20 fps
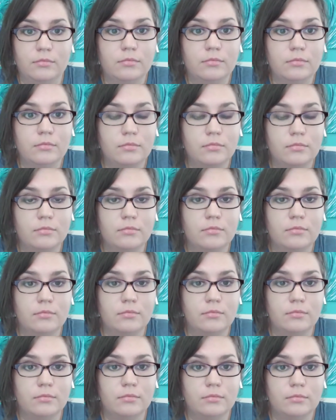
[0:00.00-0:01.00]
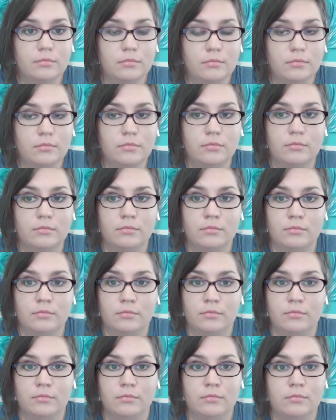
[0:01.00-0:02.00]

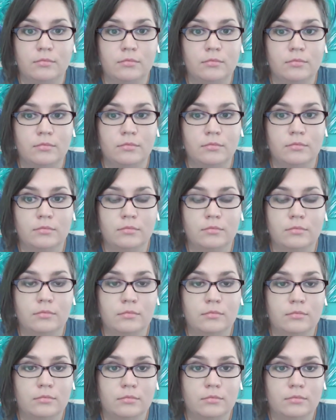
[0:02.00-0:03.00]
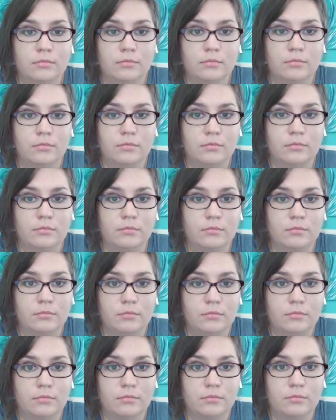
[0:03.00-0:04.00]
The person shown says nothing.